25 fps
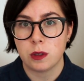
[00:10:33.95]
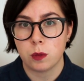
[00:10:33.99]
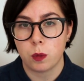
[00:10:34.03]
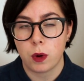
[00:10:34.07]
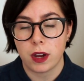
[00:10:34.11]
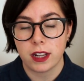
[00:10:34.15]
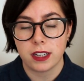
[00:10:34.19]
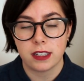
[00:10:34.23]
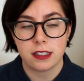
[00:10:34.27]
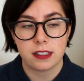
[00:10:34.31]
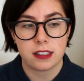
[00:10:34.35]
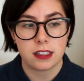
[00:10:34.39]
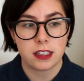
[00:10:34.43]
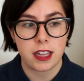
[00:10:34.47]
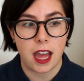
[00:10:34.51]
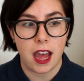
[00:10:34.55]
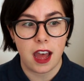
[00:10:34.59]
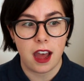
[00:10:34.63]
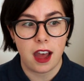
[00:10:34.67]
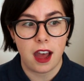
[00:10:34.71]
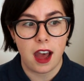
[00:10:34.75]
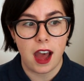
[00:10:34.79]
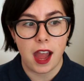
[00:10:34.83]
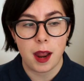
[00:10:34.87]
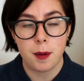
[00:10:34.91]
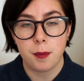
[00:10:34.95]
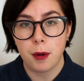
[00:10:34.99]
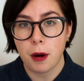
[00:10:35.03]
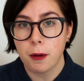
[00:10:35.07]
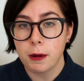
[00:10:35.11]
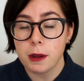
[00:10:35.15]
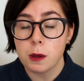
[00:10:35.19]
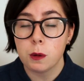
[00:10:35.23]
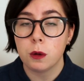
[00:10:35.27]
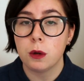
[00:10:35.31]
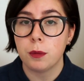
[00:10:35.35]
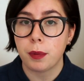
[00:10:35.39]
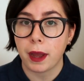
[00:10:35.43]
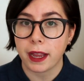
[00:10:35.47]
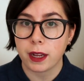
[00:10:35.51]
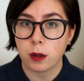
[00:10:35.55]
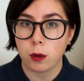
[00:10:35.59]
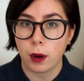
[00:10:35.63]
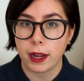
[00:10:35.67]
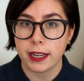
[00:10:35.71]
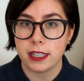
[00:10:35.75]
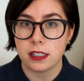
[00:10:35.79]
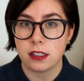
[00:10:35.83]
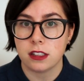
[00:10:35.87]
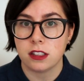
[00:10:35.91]
is ones that I probably will buy
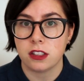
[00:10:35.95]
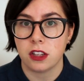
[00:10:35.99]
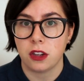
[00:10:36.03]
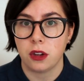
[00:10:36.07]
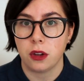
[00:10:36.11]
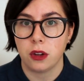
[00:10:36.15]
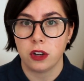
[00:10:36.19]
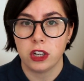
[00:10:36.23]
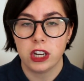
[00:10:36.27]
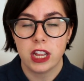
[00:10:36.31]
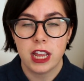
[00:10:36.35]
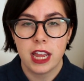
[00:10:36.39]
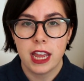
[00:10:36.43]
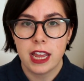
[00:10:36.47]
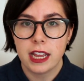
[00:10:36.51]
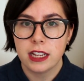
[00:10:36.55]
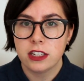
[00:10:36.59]
quite soon.